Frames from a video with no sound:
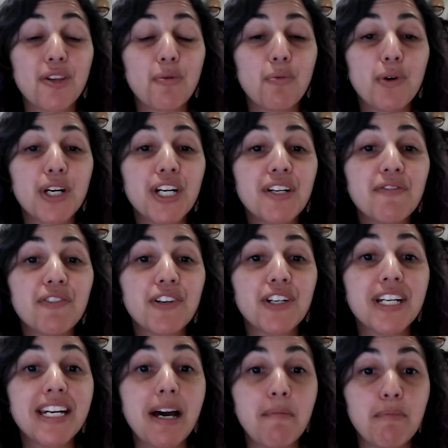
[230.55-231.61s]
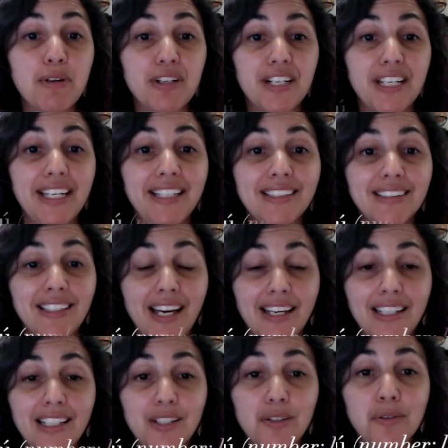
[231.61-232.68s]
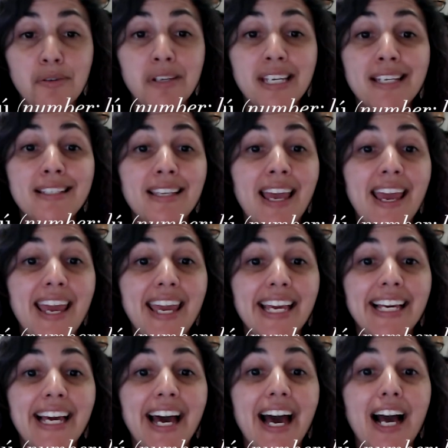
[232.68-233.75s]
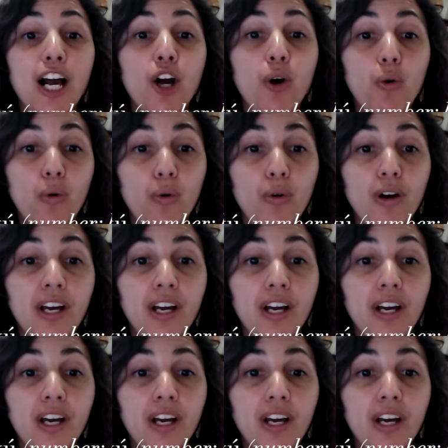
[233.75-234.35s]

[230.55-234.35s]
word for number in Taíno is jekakún,